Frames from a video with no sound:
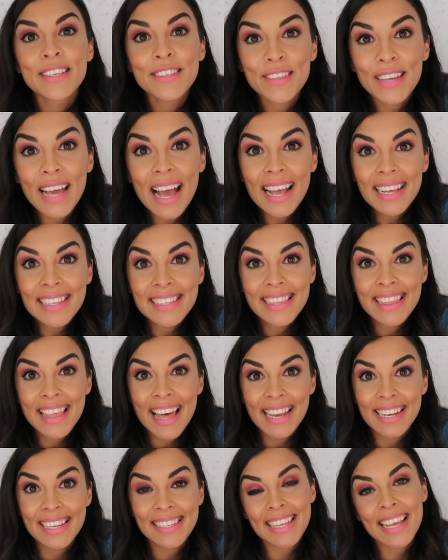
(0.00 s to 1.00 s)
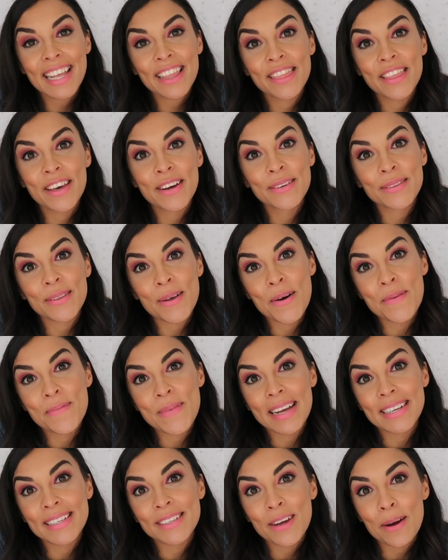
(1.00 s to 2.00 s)
So guys, that is it. Those are
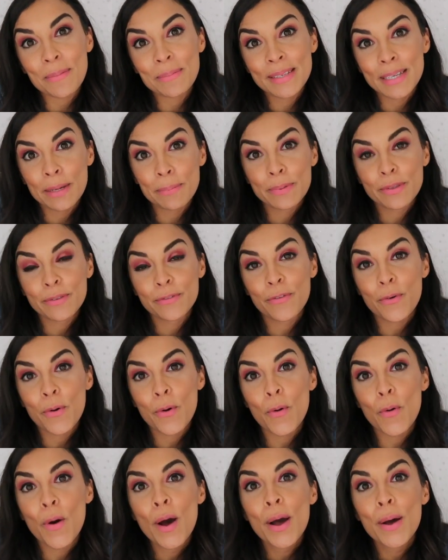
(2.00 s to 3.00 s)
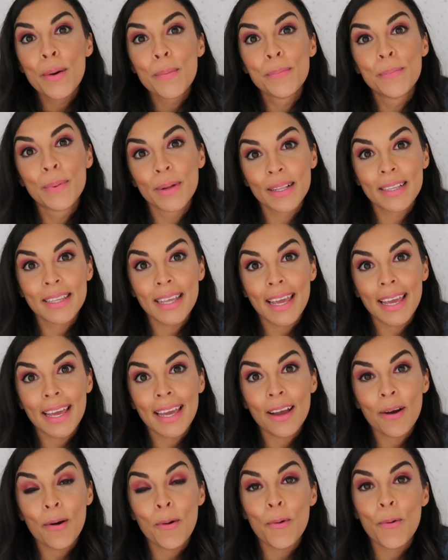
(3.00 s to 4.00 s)
my top tips for
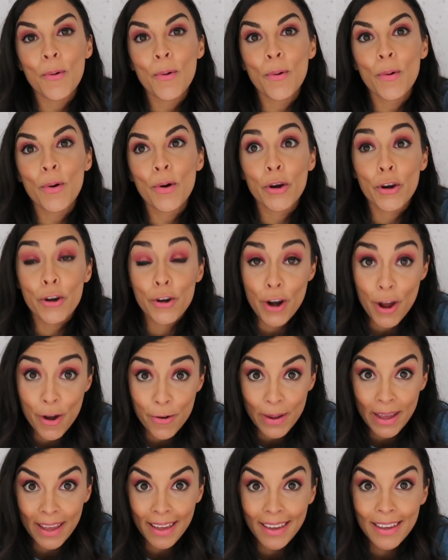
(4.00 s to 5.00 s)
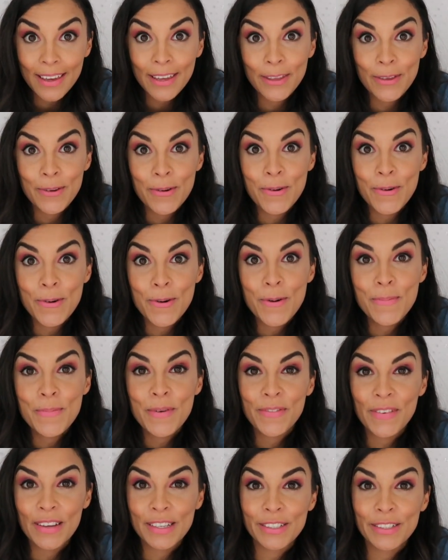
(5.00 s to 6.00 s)
building or growing your
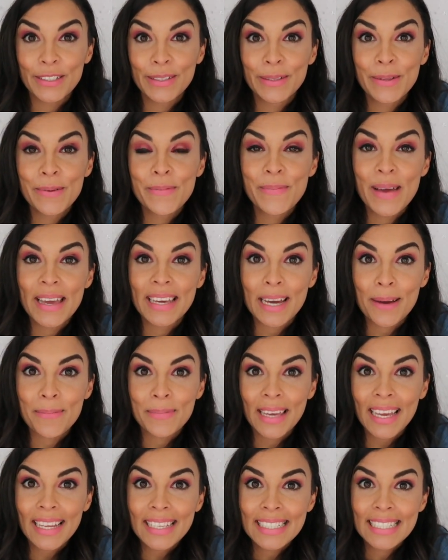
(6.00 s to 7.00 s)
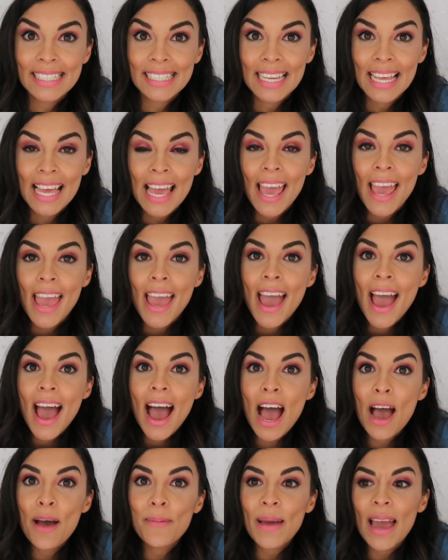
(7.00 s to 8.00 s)
professional makeup kit.
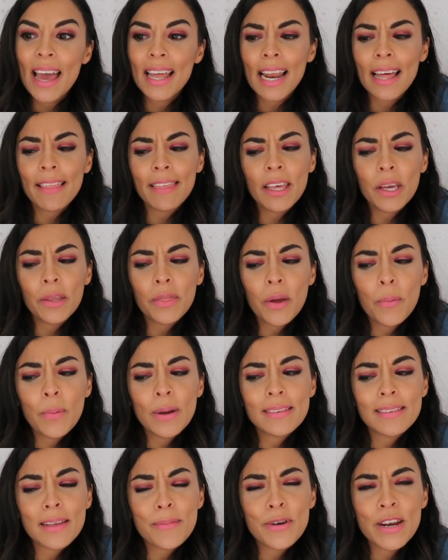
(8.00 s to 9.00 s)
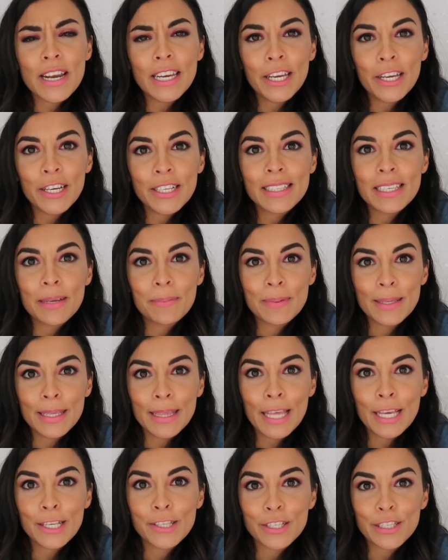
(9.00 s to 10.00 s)
And I think there were some really good tips
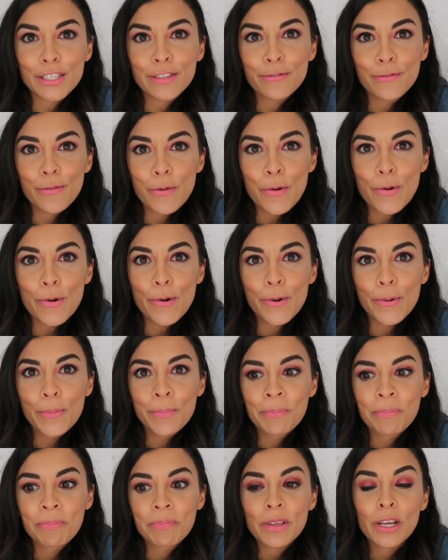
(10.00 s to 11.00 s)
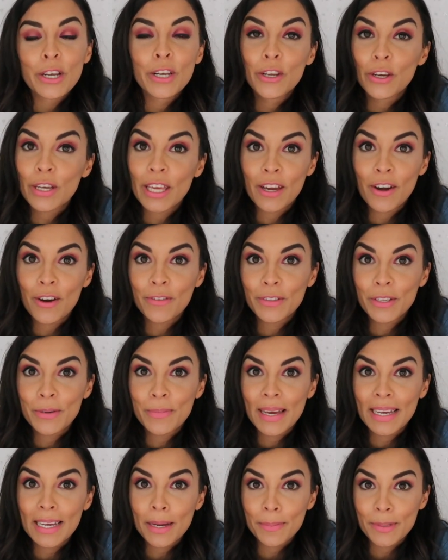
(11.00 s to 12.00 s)
in there just for looking after your
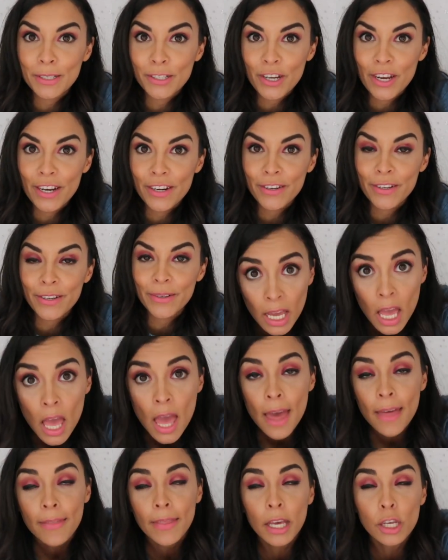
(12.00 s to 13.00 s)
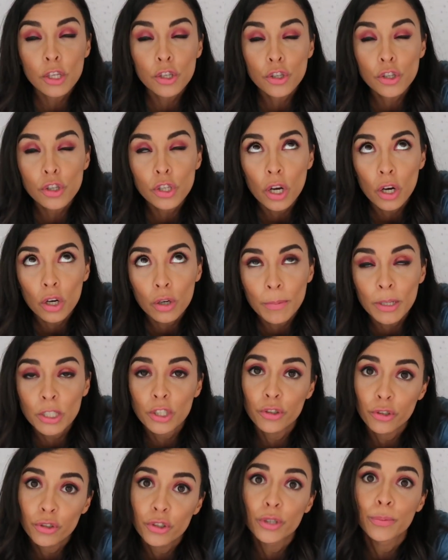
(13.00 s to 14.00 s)
makeup in general. There's so
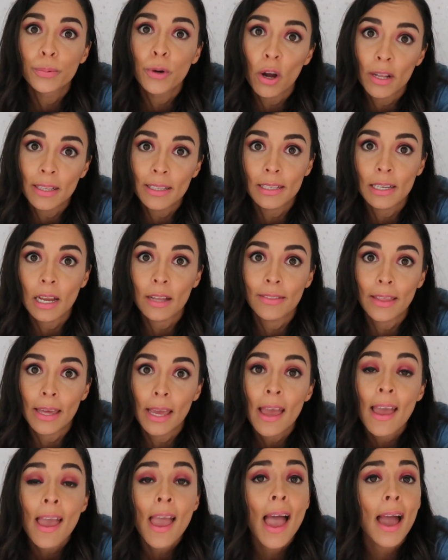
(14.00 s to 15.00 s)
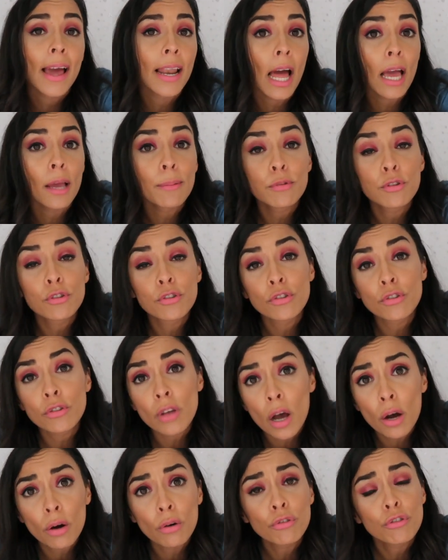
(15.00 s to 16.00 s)
much YouTube content out there, and I am
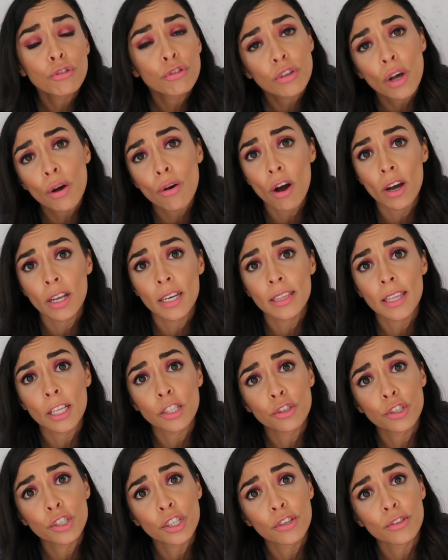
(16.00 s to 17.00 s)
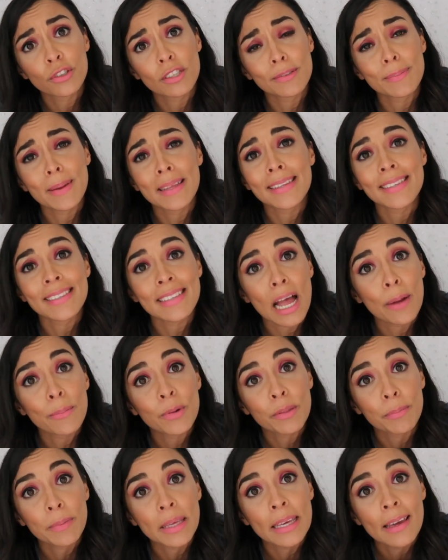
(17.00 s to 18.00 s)
so honored that you chose to spend this time
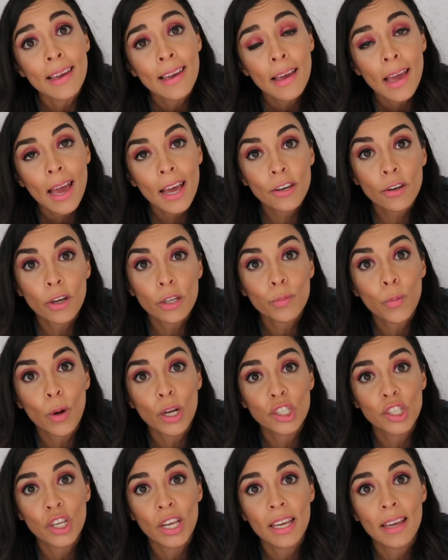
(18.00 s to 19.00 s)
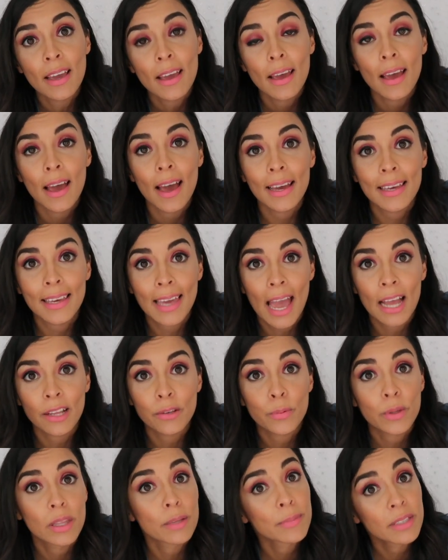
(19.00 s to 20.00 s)
with me and not watching a
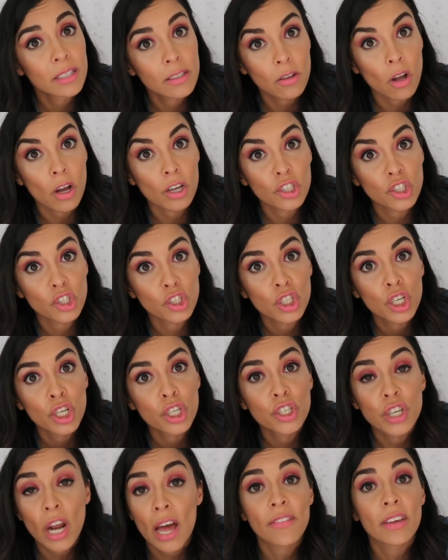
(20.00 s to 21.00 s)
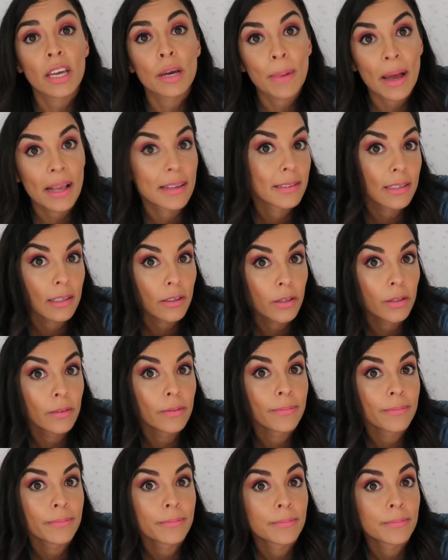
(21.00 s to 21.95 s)
cat with a moustache driving a bicycle.